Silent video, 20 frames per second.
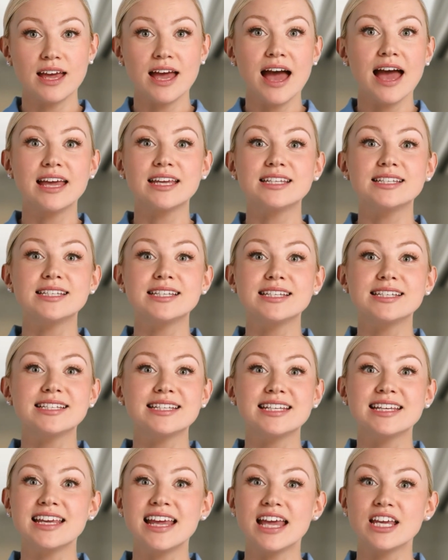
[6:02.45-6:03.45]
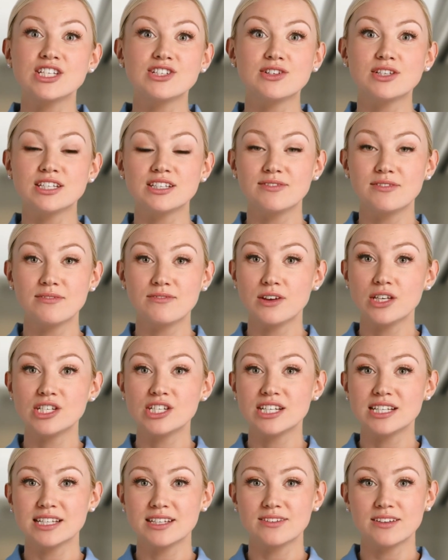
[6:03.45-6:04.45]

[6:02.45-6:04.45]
and assist in the entrance of emergency